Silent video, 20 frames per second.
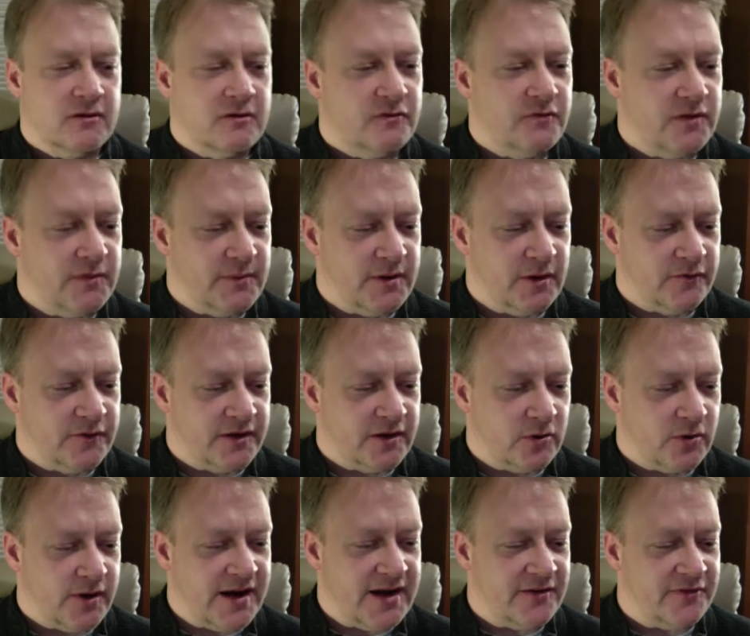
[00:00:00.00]
female
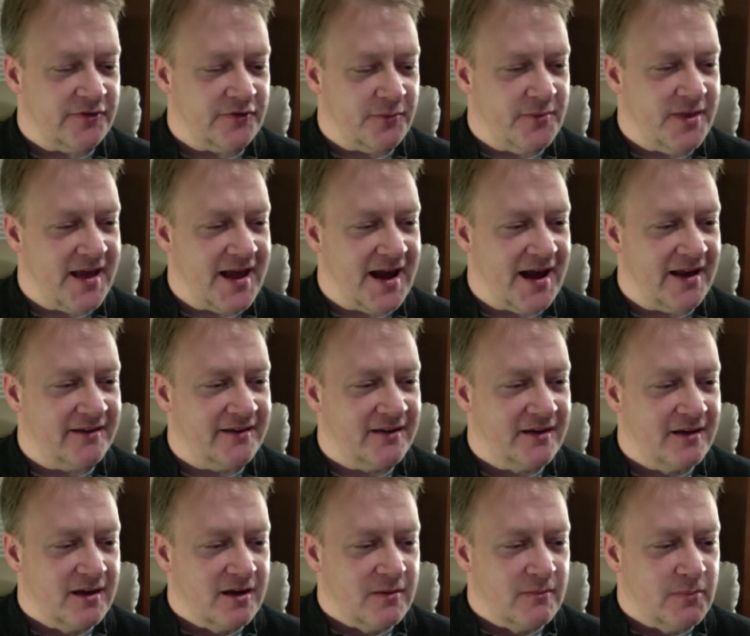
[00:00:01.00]
figurine from that.
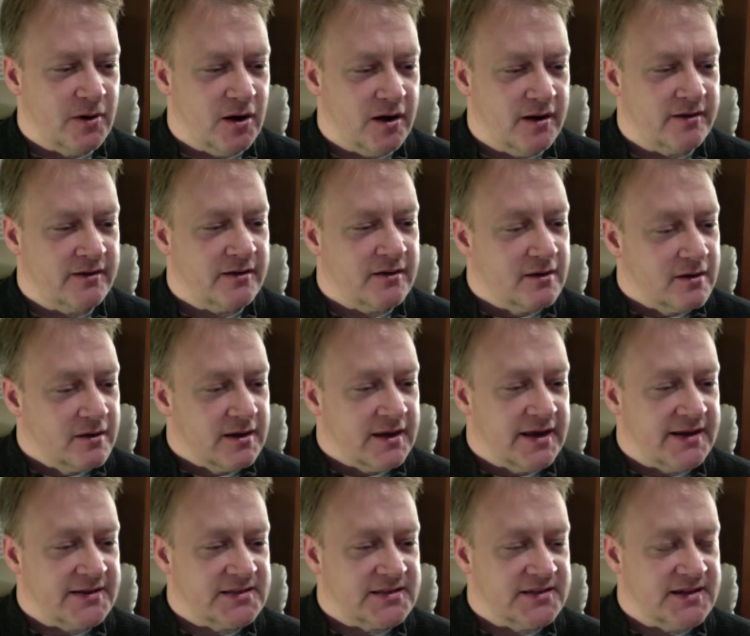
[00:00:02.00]
But
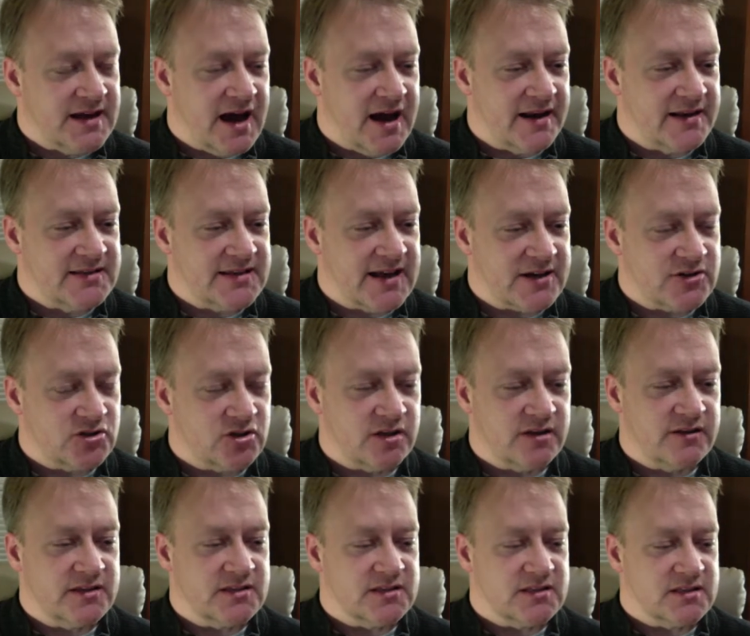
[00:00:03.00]
it's not. It's actually
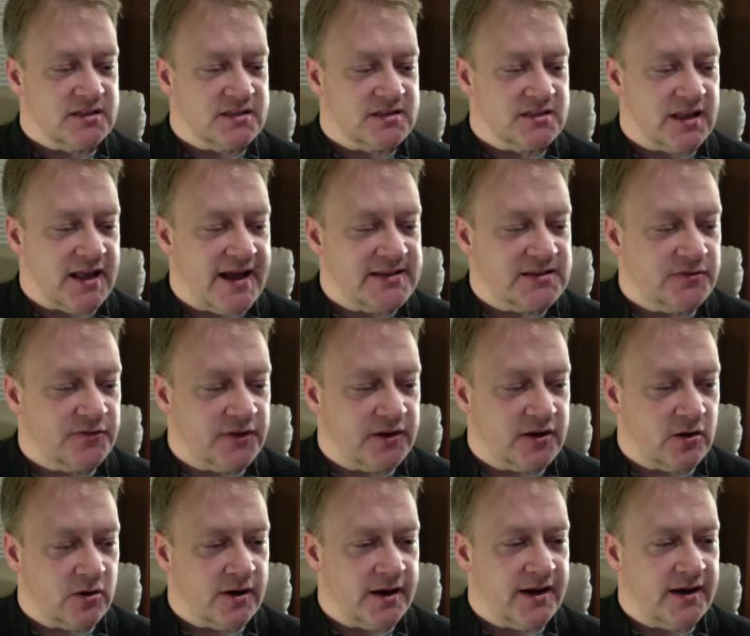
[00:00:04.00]
this last
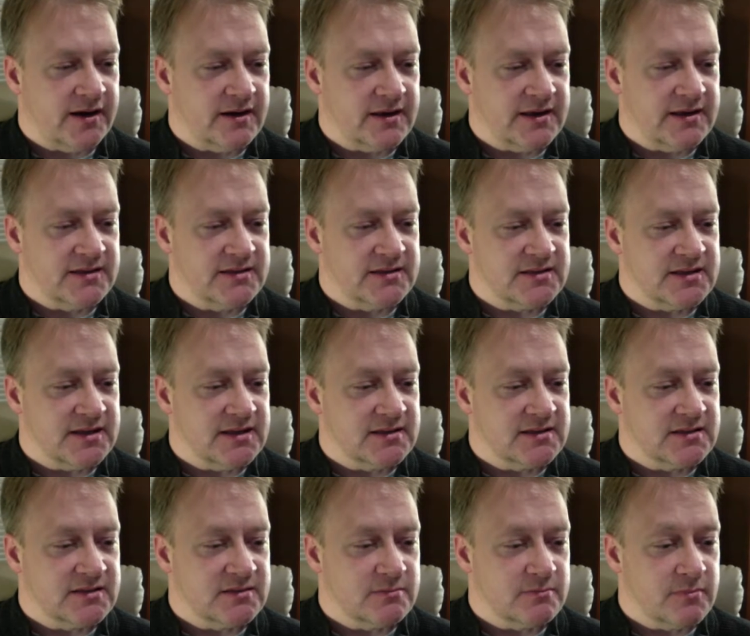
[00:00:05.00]
figurine
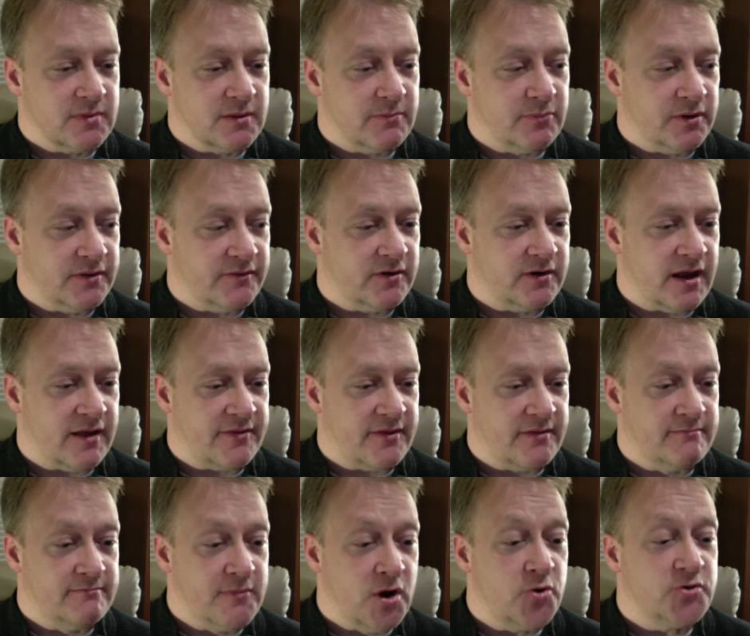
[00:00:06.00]
is, believe it or not, the
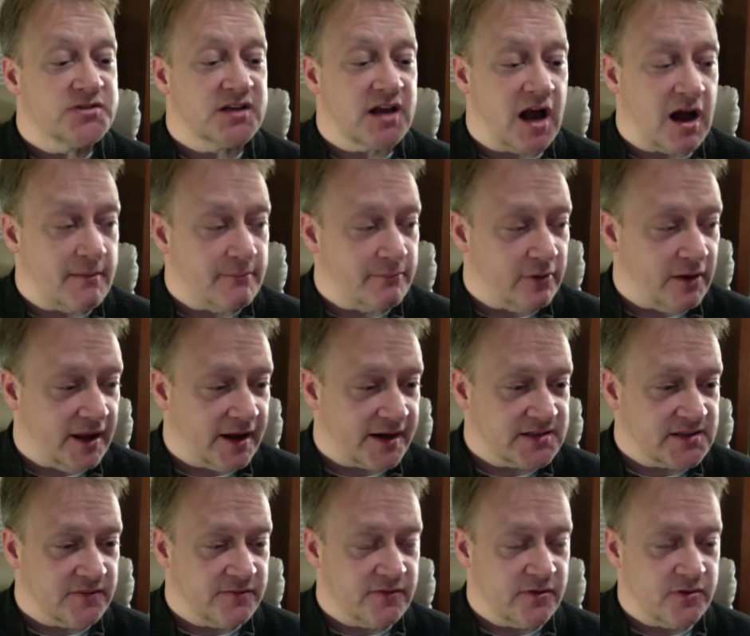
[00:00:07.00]
most
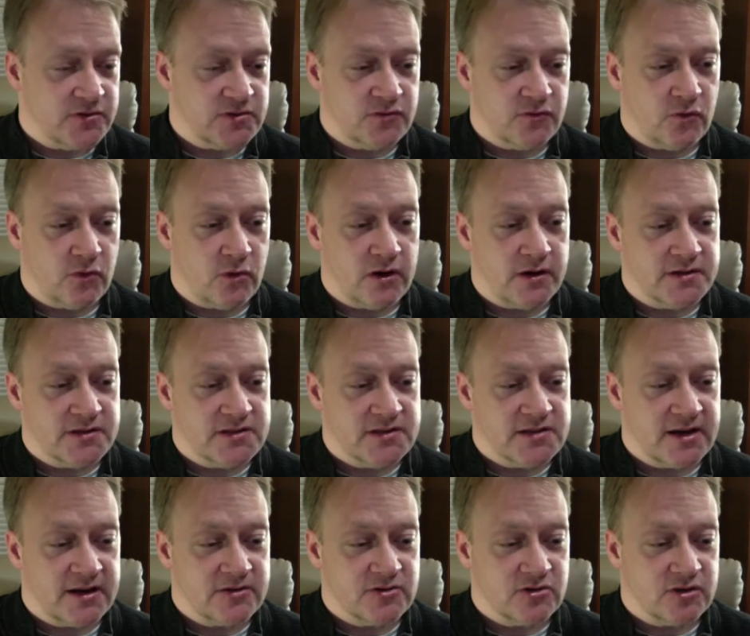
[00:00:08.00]
complex of those four. It's
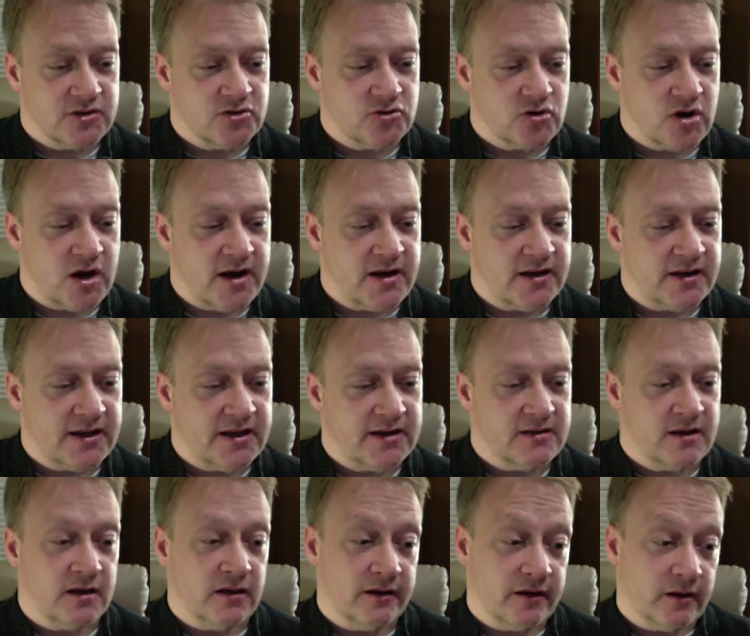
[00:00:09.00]
actually trying to get
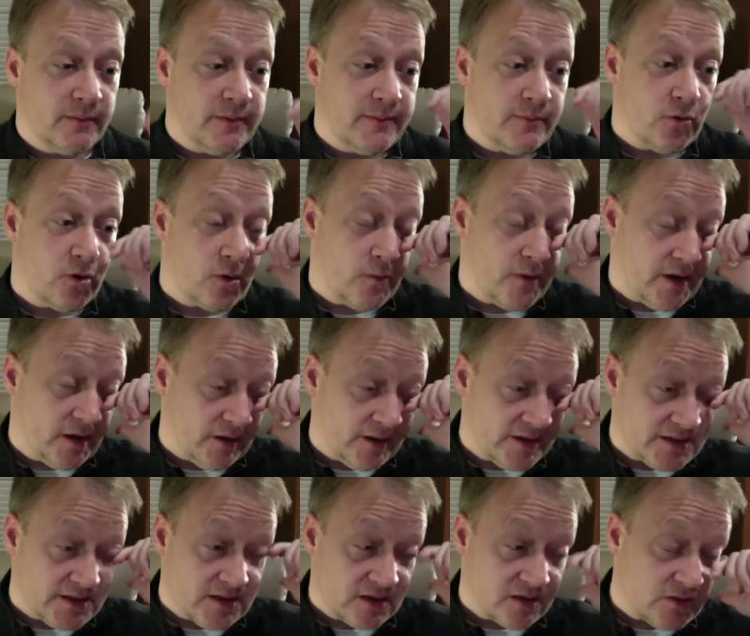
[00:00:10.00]
a little bit more
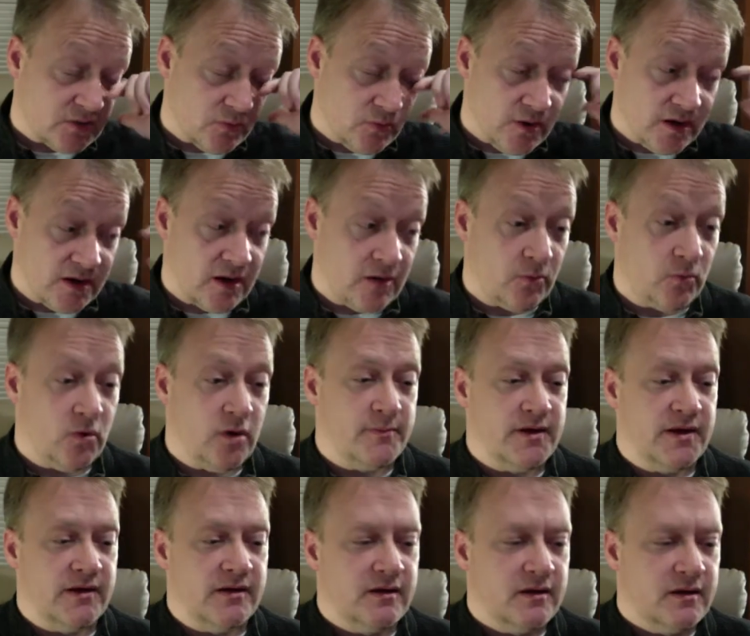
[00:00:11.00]
realistic to what a
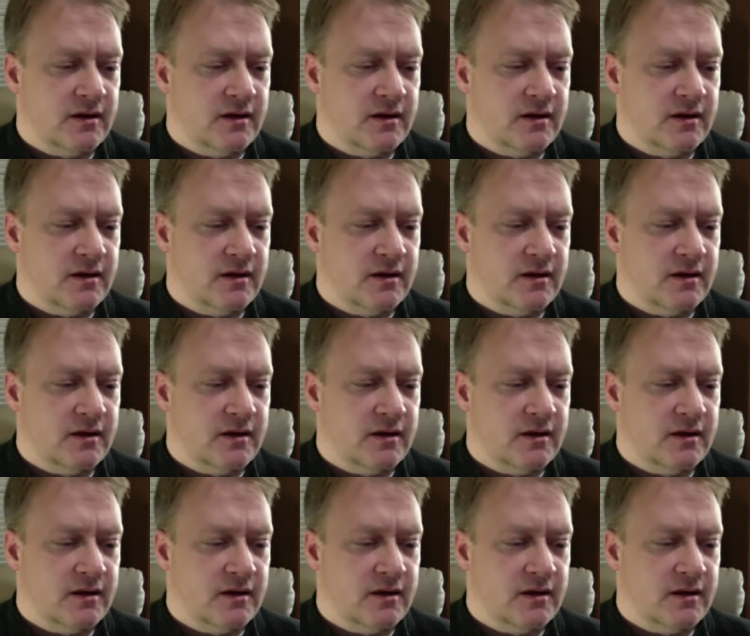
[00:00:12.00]
woman